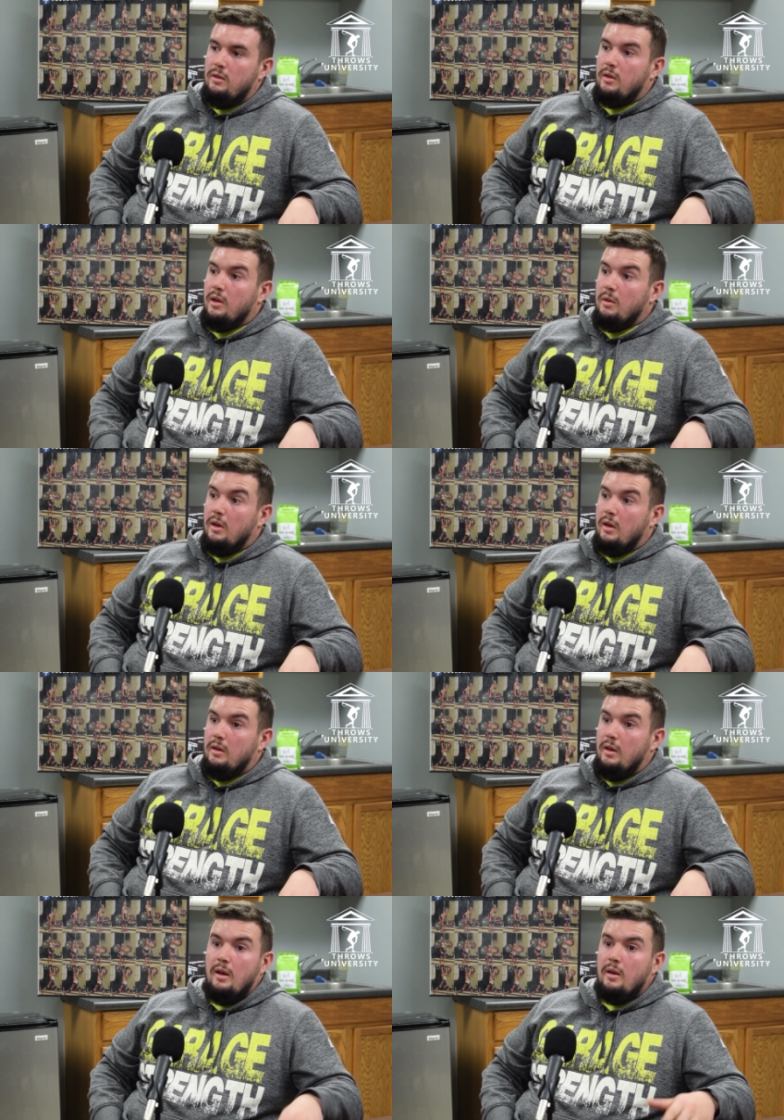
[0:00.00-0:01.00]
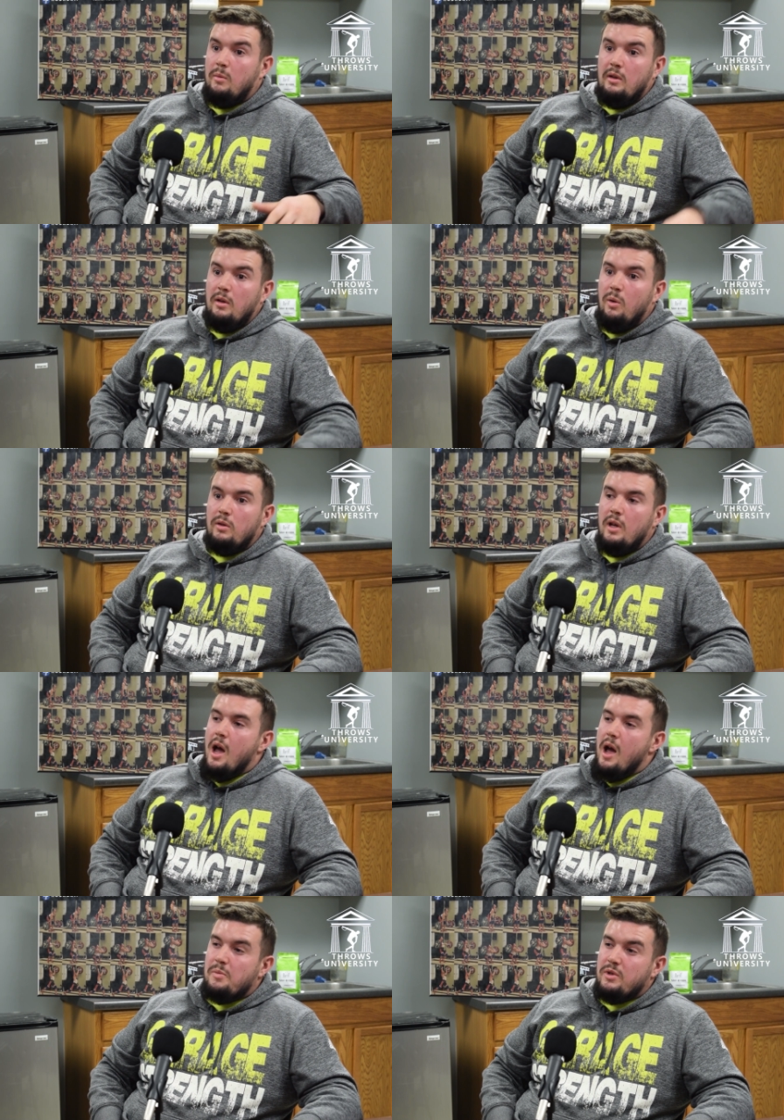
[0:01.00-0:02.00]
So they were like, yeah, I mean the only
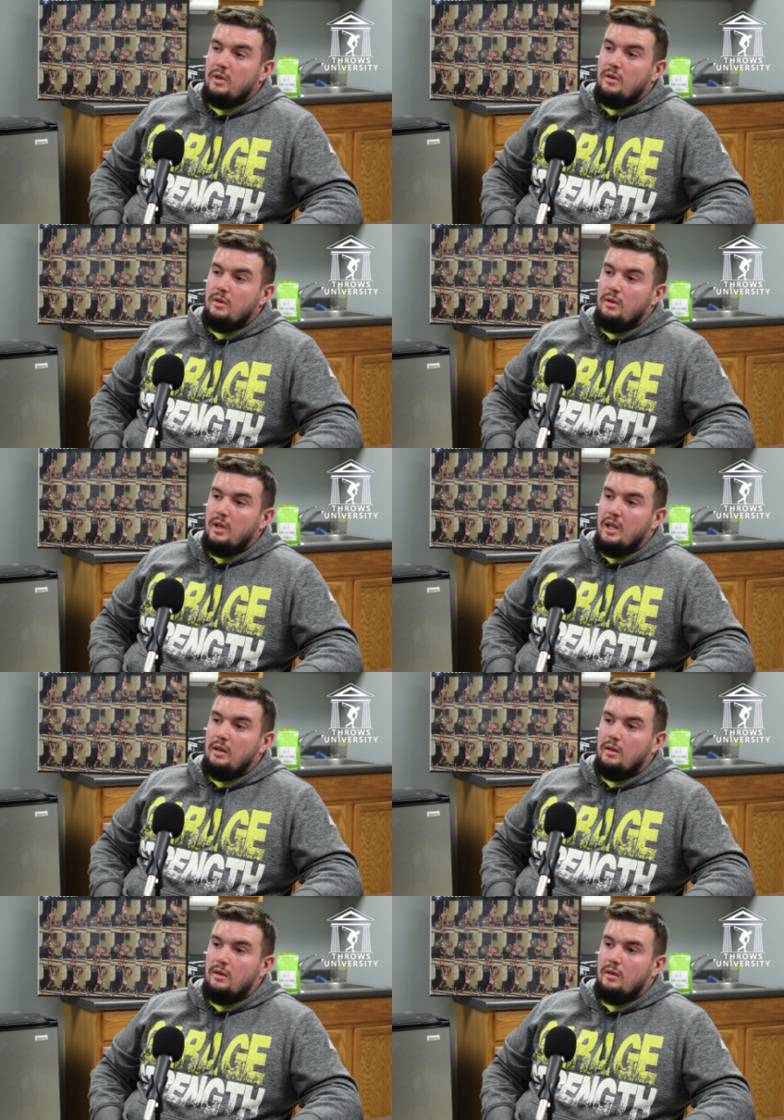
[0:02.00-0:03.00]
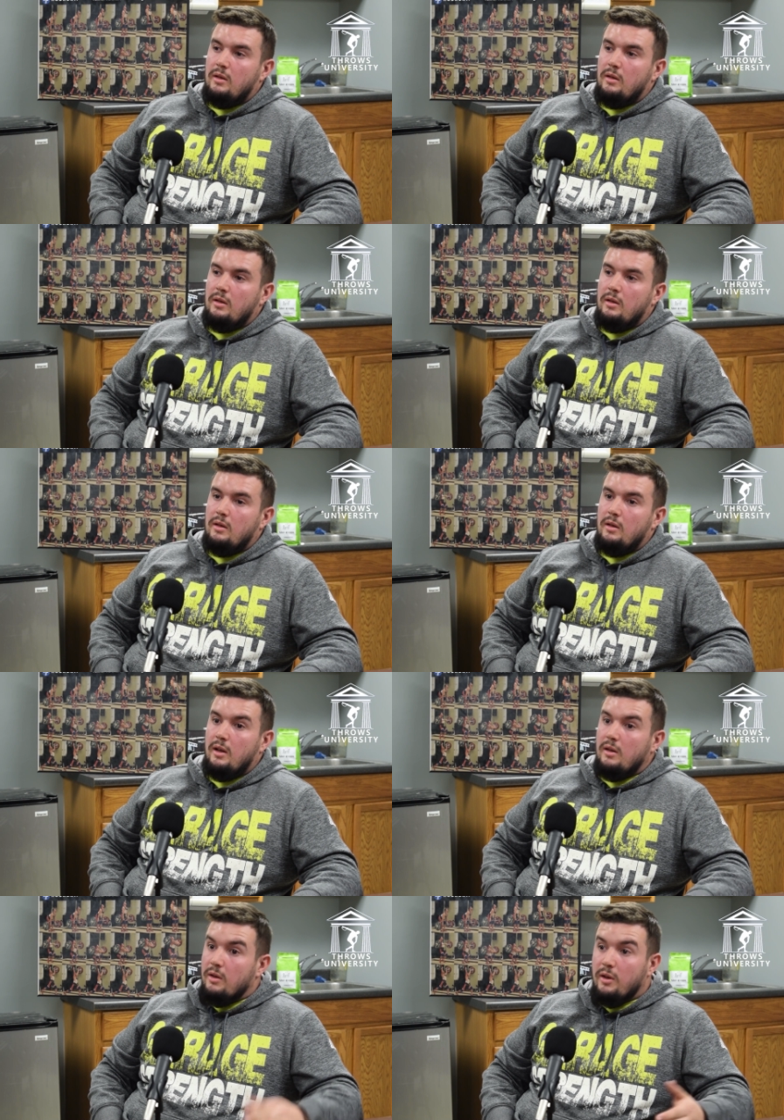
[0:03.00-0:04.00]
option is
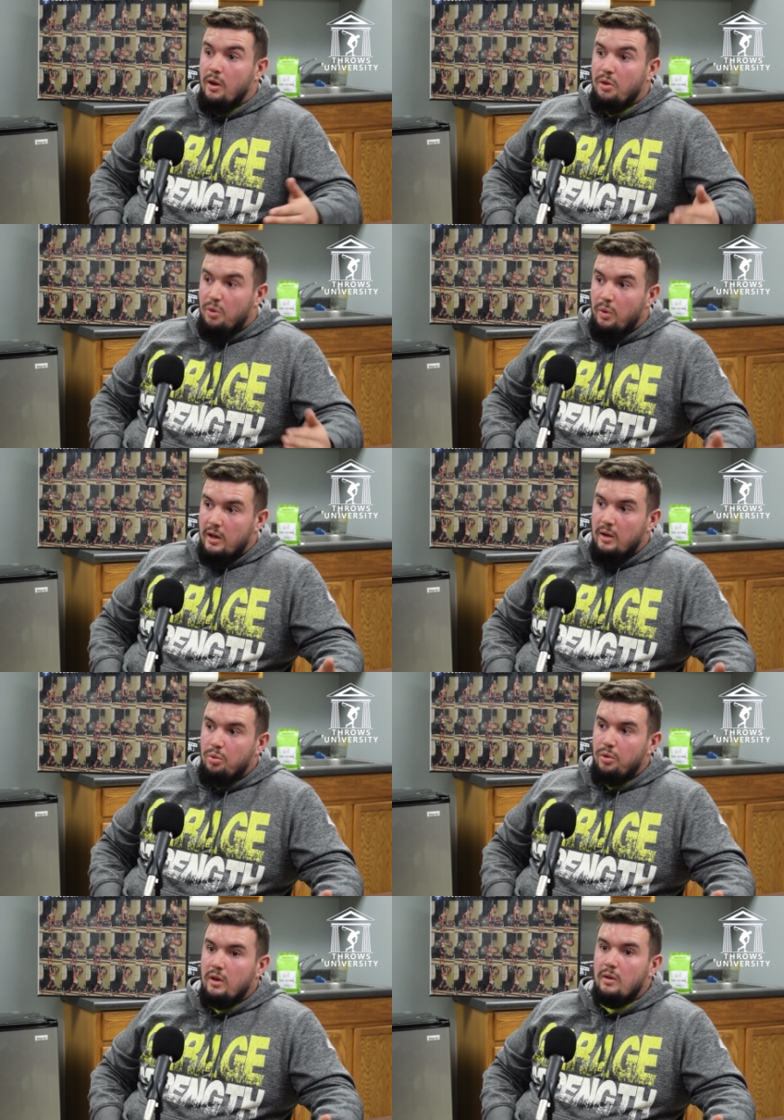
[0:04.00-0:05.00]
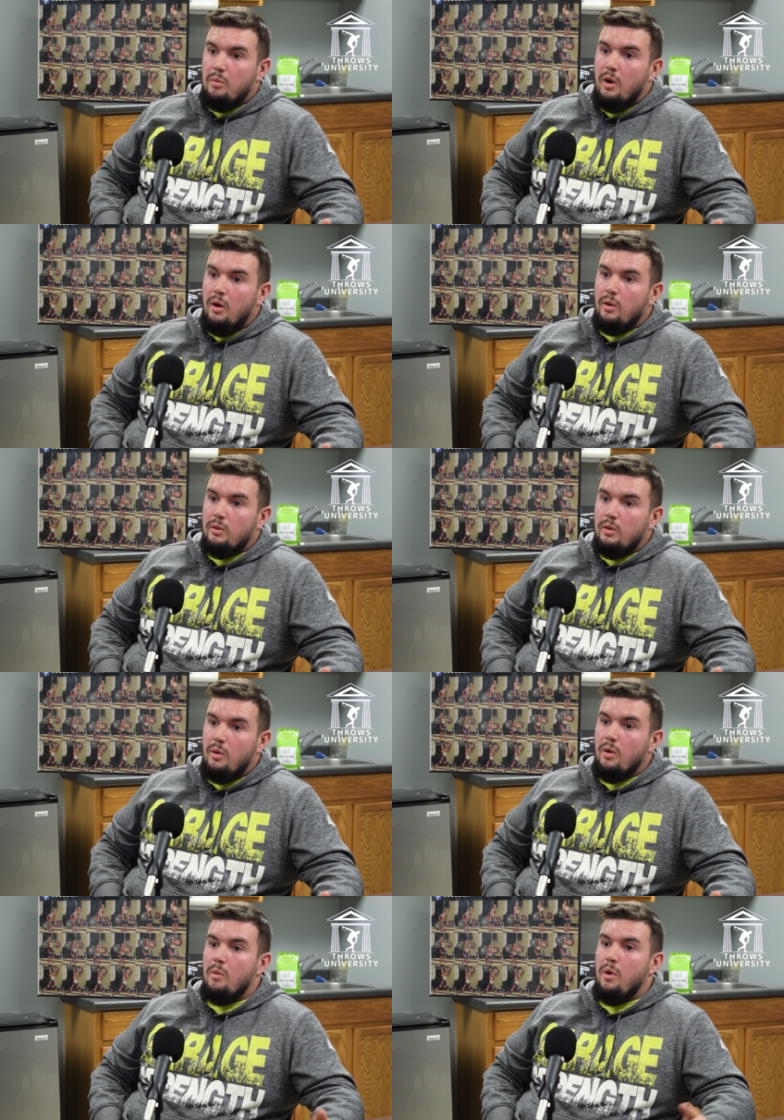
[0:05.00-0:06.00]
like literally a 3D printed bone
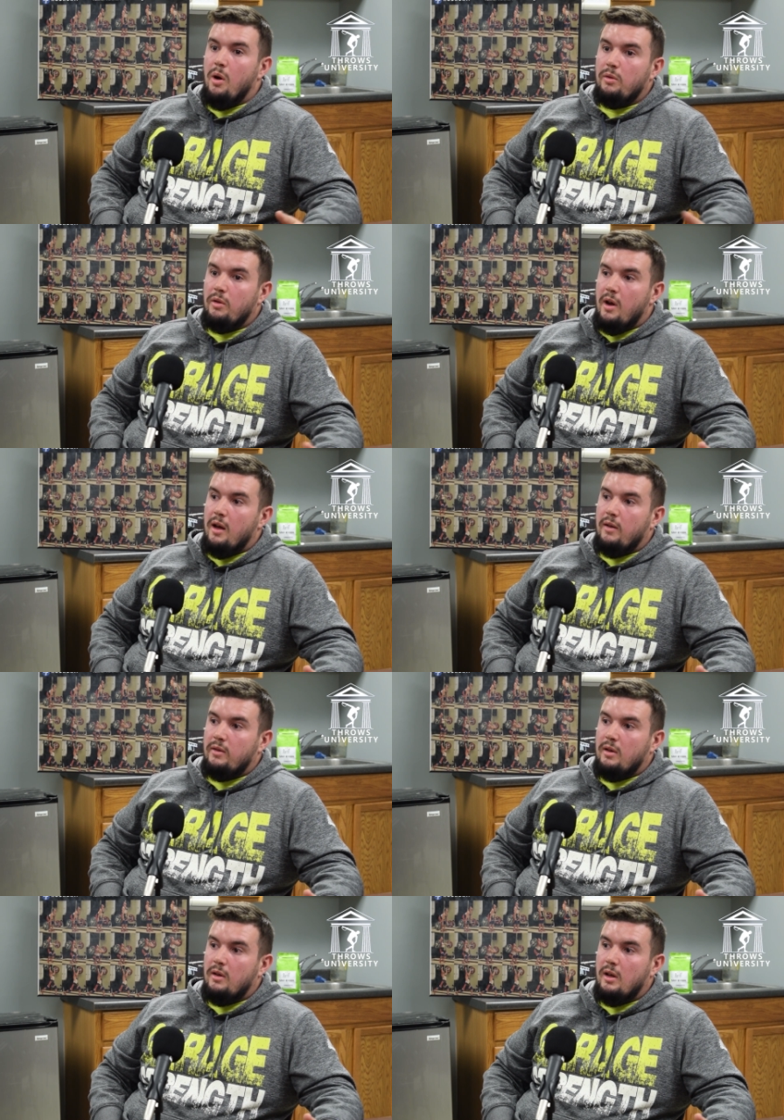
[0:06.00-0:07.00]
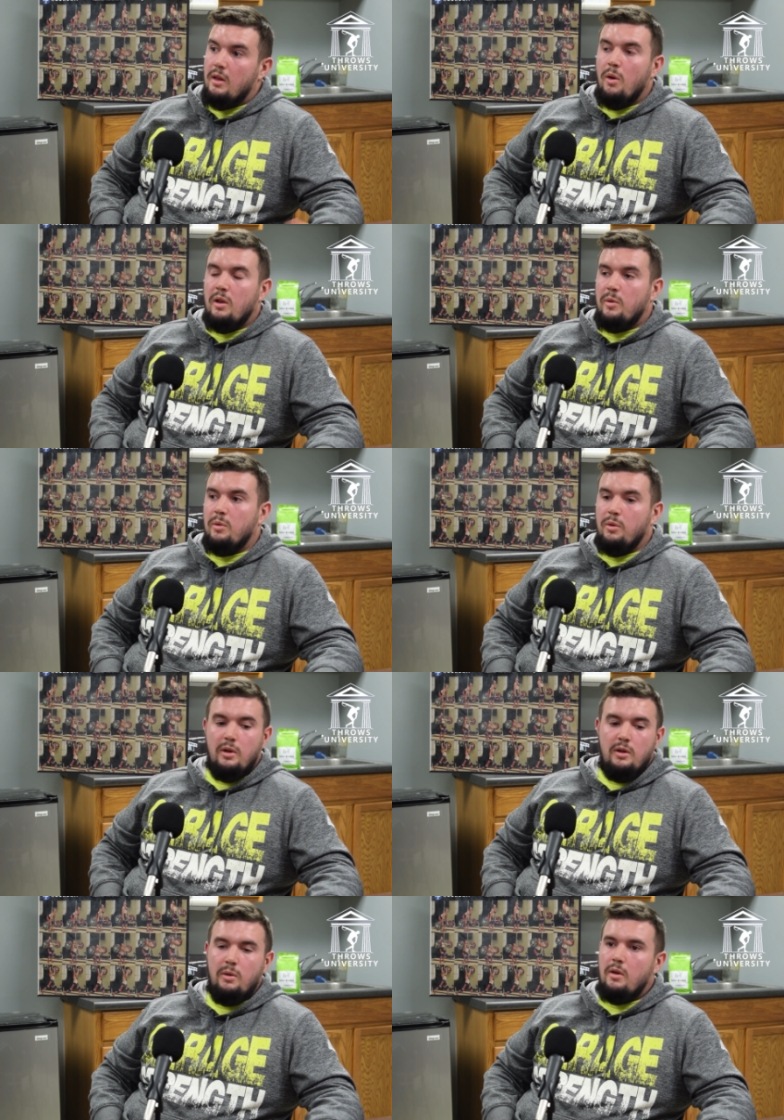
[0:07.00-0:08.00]
or a bone graft and the only people who
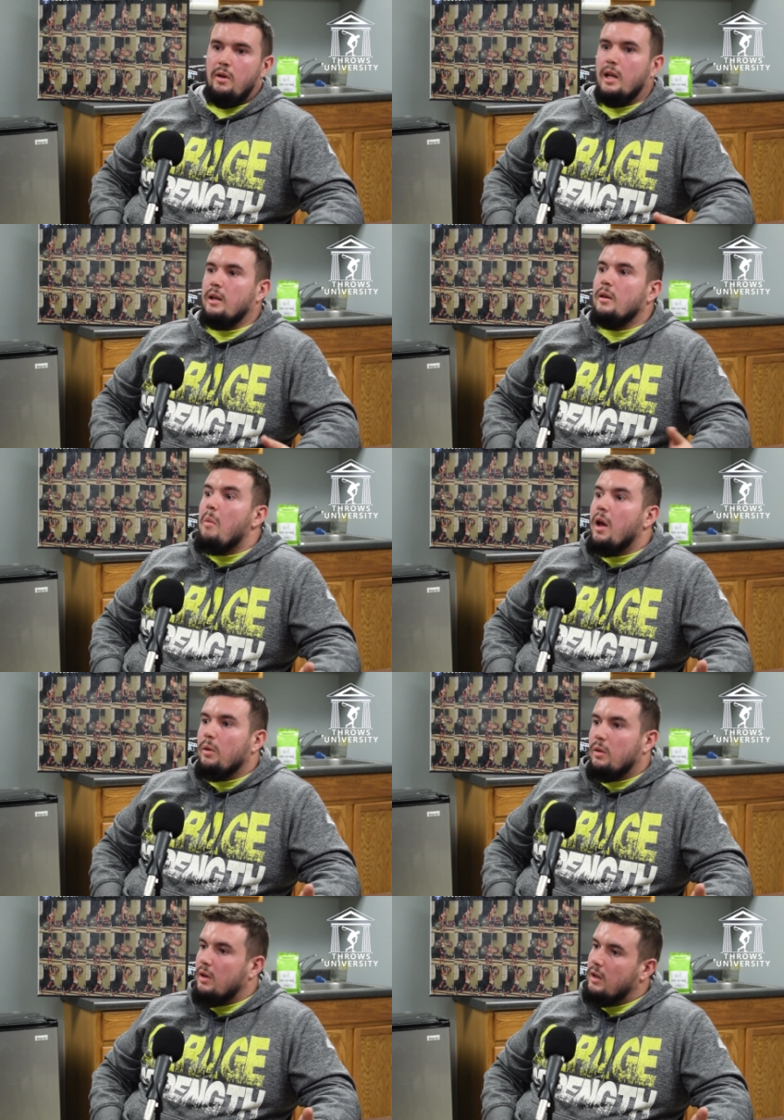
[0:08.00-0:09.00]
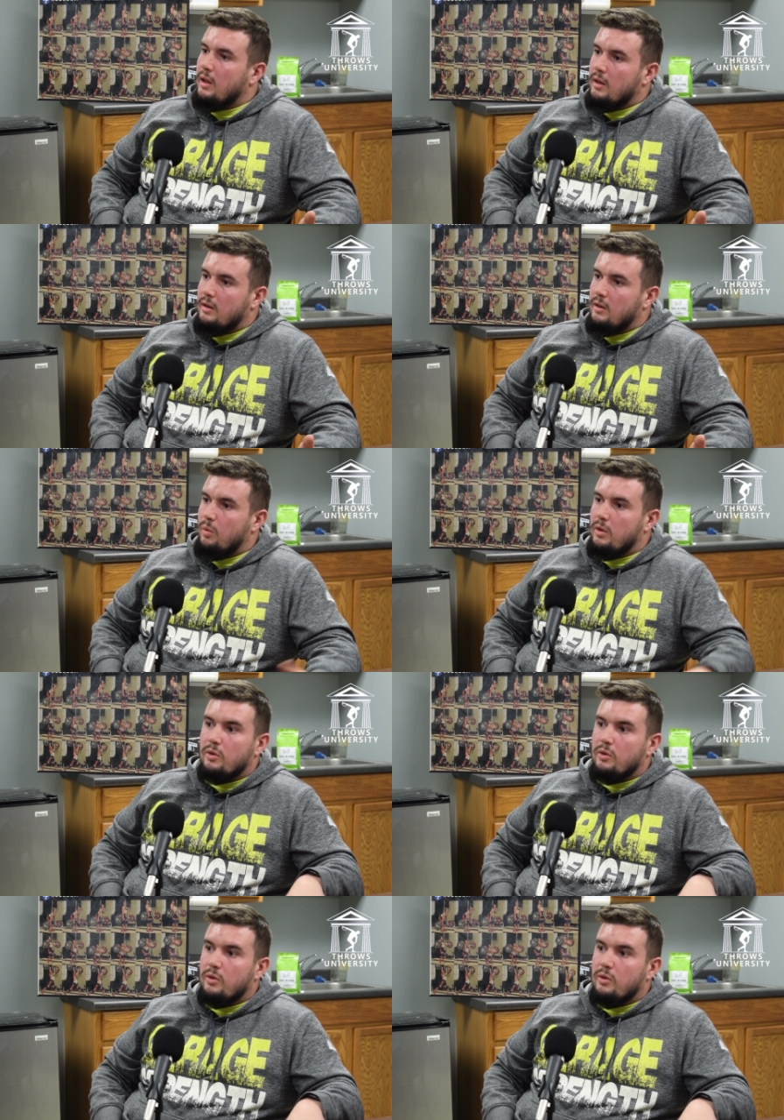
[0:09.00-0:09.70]
can do it are at like the Mayo Clinic at this point.